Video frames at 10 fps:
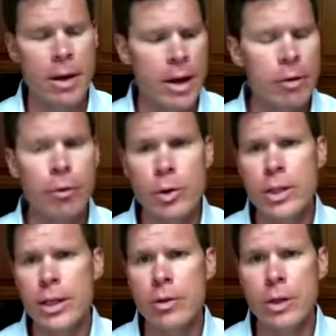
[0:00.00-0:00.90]
And the first
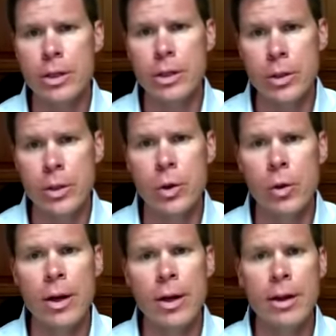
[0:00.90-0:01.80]
thing you need to
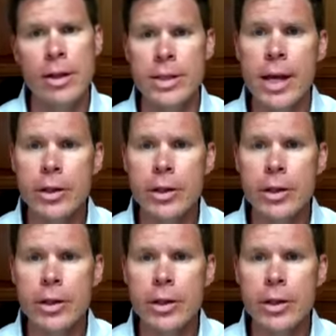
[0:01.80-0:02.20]
do is